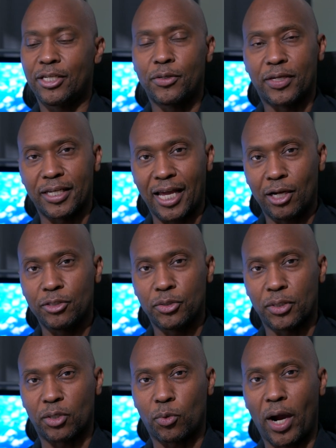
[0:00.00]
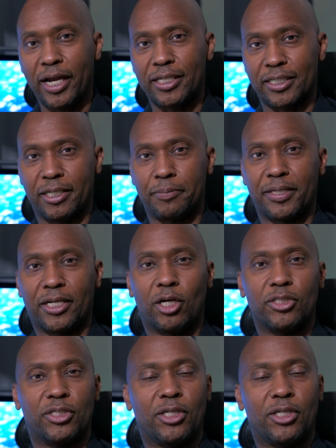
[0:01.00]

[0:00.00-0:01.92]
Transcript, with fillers: you can now do it quietly because